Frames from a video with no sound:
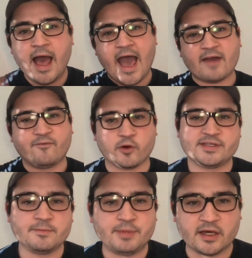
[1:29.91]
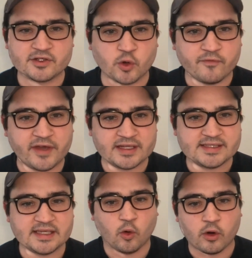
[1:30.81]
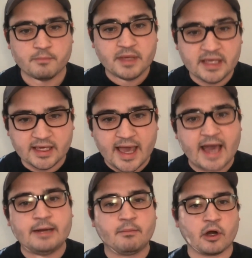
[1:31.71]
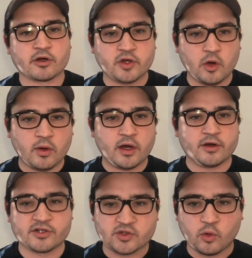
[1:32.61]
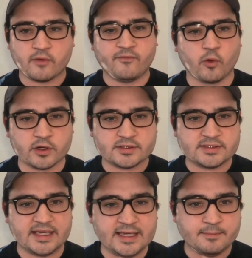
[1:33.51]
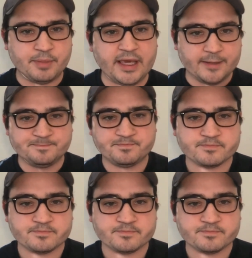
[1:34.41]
at 14P_fantasy or me at Marco_14P.